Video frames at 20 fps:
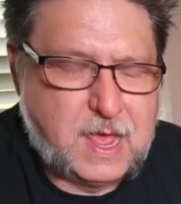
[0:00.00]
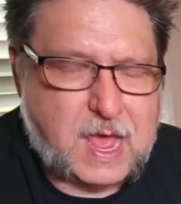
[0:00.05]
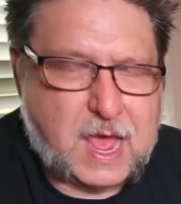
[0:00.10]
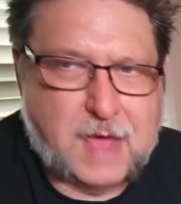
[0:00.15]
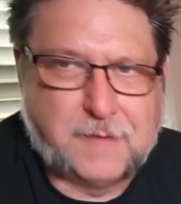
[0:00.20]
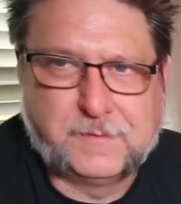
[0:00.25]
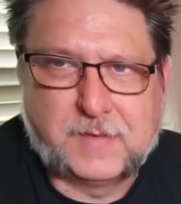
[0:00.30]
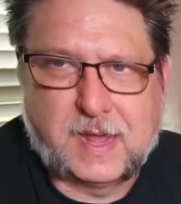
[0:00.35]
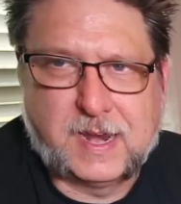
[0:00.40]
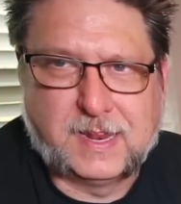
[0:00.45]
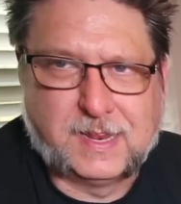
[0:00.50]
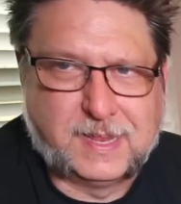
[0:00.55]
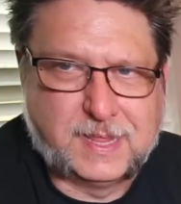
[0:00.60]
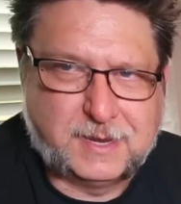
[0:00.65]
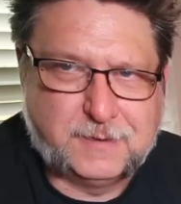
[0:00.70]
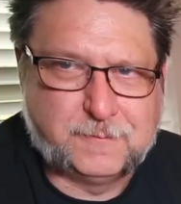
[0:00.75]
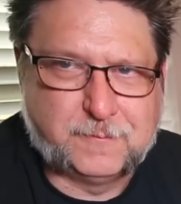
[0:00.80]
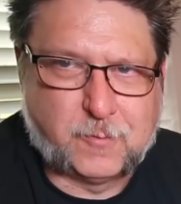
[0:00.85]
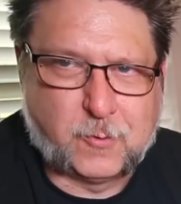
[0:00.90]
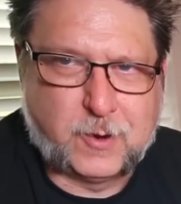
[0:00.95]
I've got a
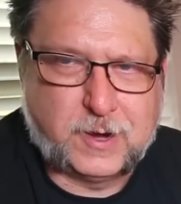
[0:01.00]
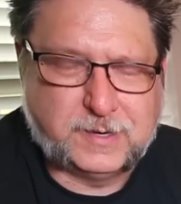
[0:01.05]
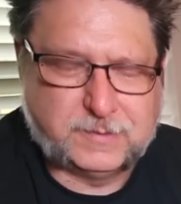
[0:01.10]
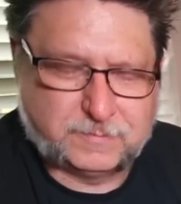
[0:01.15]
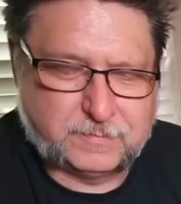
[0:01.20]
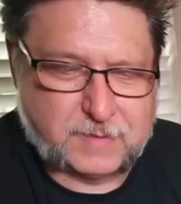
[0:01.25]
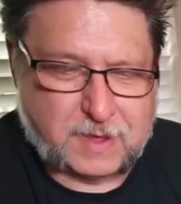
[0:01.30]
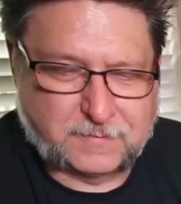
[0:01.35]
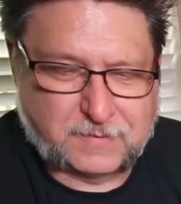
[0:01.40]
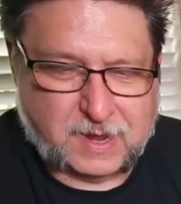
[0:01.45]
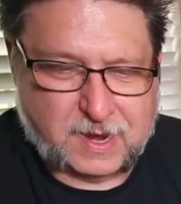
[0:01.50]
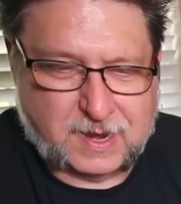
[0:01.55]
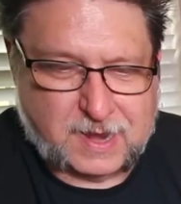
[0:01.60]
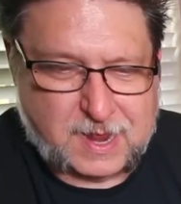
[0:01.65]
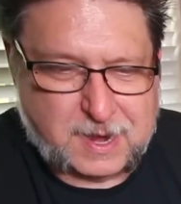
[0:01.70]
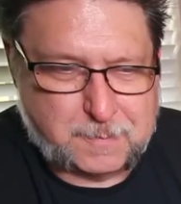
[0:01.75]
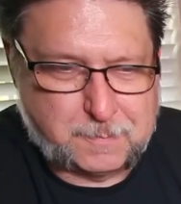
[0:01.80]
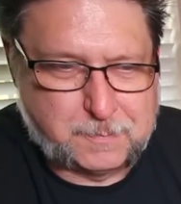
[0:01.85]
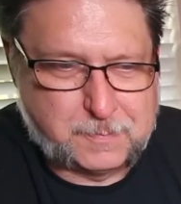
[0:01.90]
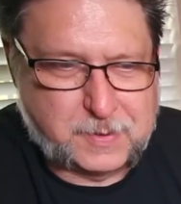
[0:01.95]
lid for it. I've got
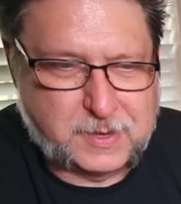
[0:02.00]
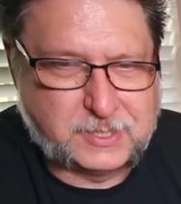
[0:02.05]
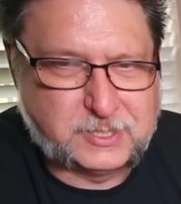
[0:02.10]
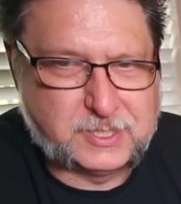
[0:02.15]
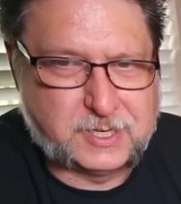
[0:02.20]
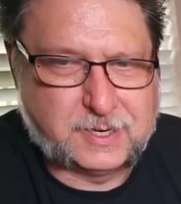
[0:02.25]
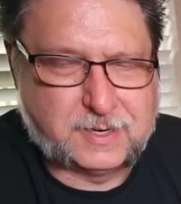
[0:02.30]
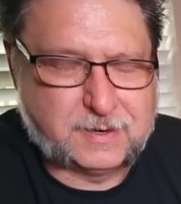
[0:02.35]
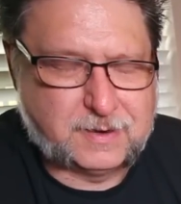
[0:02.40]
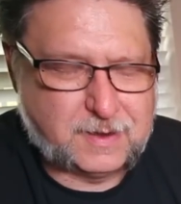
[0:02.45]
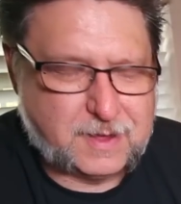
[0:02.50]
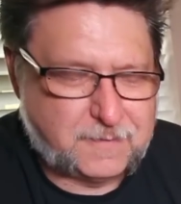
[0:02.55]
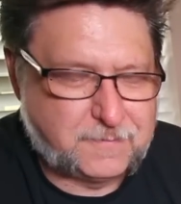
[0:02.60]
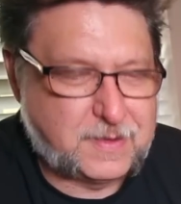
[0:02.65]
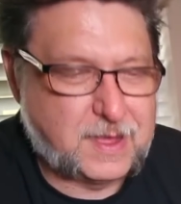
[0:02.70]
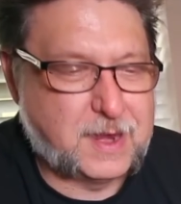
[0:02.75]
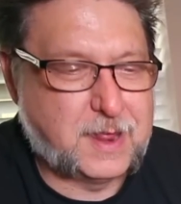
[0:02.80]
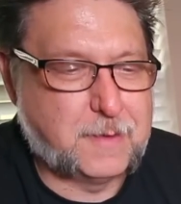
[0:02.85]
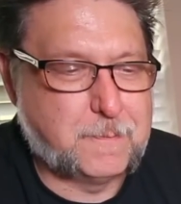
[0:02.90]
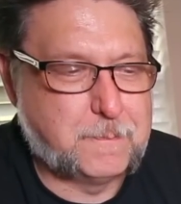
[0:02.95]

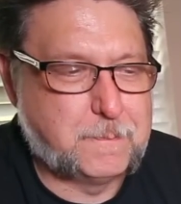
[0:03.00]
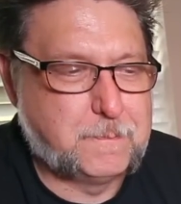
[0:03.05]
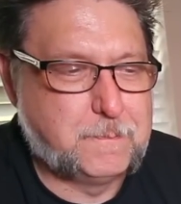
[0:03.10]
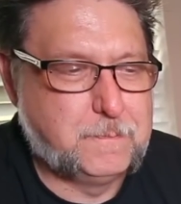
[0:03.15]
a